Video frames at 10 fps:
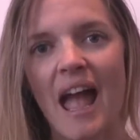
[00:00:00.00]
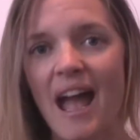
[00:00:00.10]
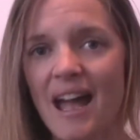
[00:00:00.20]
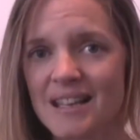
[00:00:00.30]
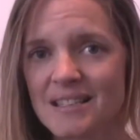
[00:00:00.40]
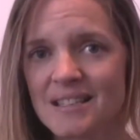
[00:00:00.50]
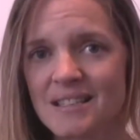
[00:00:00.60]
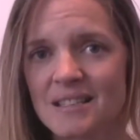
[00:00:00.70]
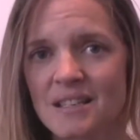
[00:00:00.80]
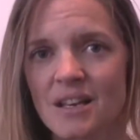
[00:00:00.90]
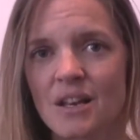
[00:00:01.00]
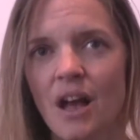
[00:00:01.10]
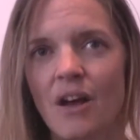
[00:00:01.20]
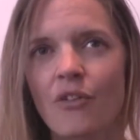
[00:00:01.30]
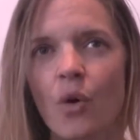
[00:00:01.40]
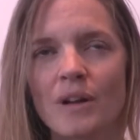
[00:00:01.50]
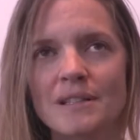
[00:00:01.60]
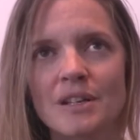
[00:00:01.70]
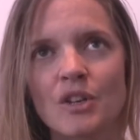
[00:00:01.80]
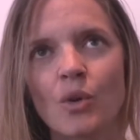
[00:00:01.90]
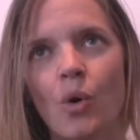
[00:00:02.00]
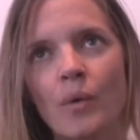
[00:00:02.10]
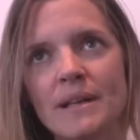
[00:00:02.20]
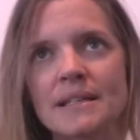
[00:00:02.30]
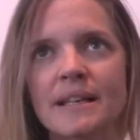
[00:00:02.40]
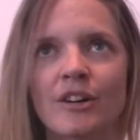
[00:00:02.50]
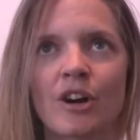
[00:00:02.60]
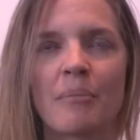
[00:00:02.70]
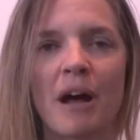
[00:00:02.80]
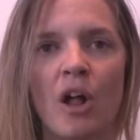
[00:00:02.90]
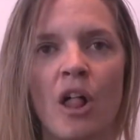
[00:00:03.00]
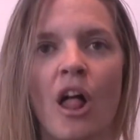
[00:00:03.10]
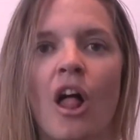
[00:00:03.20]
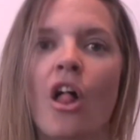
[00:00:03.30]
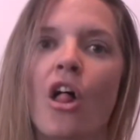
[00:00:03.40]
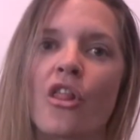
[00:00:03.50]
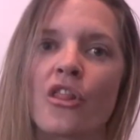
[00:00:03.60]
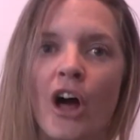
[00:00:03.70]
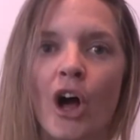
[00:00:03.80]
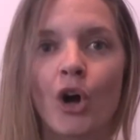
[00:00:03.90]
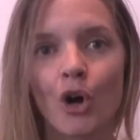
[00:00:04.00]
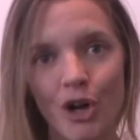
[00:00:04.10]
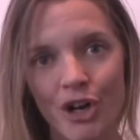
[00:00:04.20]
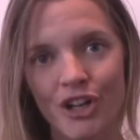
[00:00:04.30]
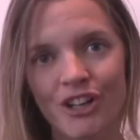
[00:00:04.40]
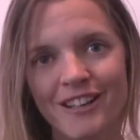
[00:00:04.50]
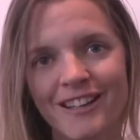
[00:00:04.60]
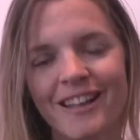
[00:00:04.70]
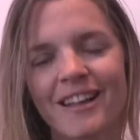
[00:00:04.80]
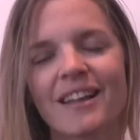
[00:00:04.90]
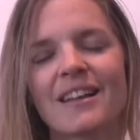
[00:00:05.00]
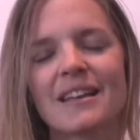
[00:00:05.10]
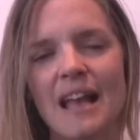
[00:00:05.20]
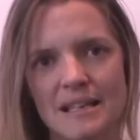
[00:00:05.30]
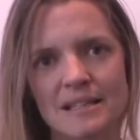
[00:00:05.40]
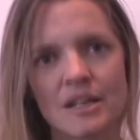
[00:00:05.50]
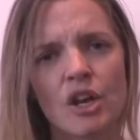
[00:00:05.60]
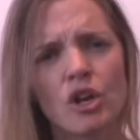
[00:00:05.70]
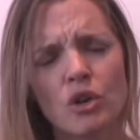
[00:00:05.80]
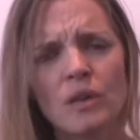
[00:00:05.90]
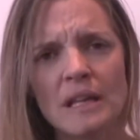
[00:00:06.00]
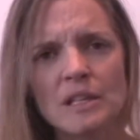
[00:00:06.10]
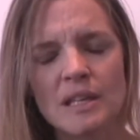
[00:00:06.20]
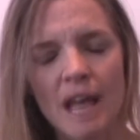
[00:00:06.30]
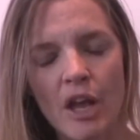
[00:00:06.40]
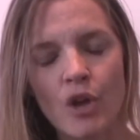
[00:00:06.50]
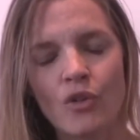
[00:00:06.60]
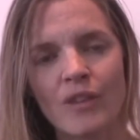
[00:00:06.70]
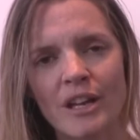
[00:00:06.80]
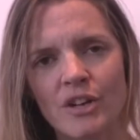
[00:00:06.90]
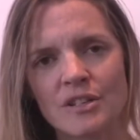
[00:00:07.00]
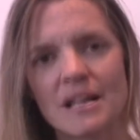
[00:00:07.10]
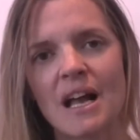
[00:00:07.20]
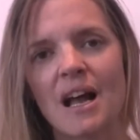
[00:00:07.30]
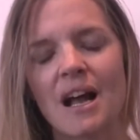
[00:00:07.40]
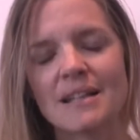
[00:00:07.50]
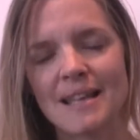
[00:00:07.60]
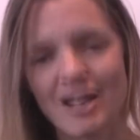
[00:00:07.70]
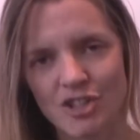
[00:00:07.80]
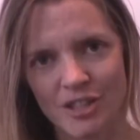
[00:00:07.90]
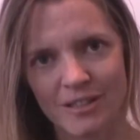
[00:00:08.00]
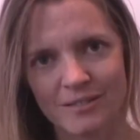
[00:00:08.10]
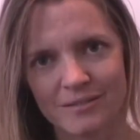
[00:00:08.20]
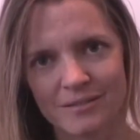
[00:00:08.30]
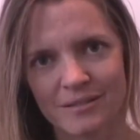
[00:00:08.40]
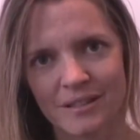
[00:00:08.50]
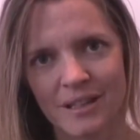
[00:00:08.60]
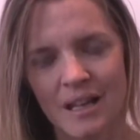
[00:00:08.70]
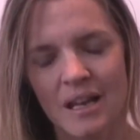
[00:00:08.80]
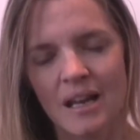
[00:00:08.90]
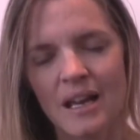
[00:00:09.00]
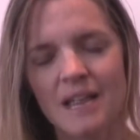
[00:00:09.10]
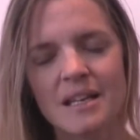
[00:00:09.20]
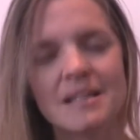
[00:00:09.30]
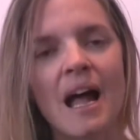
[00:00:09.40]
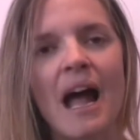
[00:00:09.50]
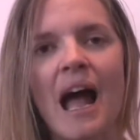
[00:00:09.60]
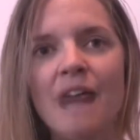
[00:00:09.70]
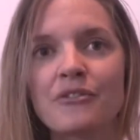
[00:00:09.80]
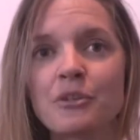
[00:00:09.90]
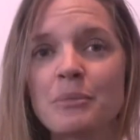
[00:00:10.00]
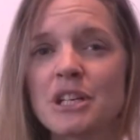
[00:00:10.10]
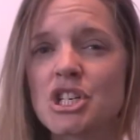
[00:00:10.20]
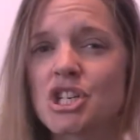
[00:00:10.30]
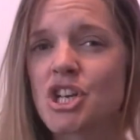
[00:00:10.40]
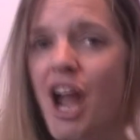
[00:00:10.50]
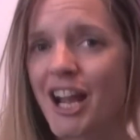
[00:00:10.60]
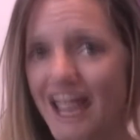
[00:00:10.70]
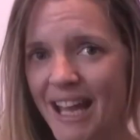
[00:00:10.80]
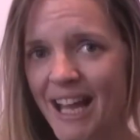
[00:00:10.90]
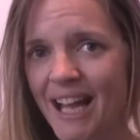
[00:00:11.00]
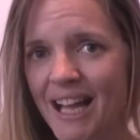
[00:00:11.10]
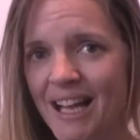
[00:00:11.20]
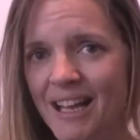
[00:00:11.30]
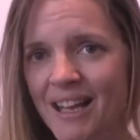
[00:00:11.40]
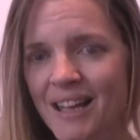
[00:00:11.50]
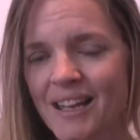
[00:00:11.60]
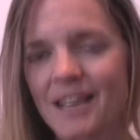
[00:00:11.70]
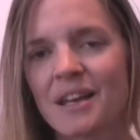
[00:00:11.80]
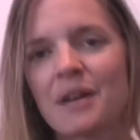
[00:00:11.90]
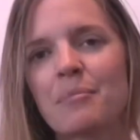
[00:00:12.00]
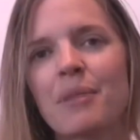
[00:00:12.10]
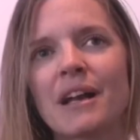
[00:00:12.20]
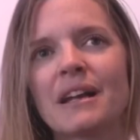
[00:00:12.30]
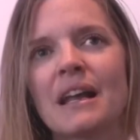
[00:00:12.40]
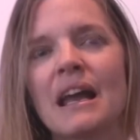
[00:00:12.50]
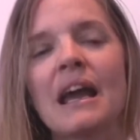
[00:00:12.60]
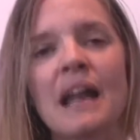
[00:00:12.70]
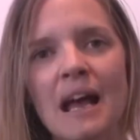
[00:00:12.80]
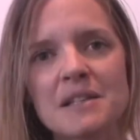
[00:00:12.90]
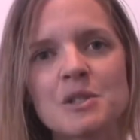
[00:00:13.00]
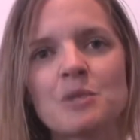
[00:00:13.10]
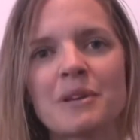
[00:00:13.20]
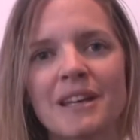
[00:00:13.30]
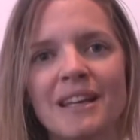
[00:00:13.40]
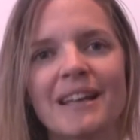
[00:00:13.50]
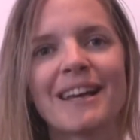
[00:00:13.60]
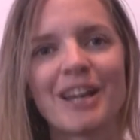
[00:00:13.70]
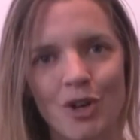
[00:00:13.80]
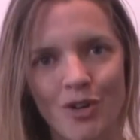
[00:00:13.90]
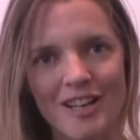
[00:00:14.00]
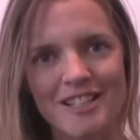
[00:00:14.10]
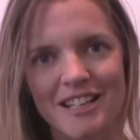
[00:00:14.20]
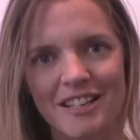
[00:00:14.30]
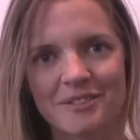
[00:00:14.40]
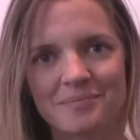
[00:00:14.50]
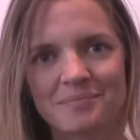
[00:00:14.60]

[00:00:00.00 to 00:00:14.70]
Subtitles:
And of course, you always hear about the hook. Yes, you need to get your reader's attention. It does not have to be shocking, but it has to be interesting.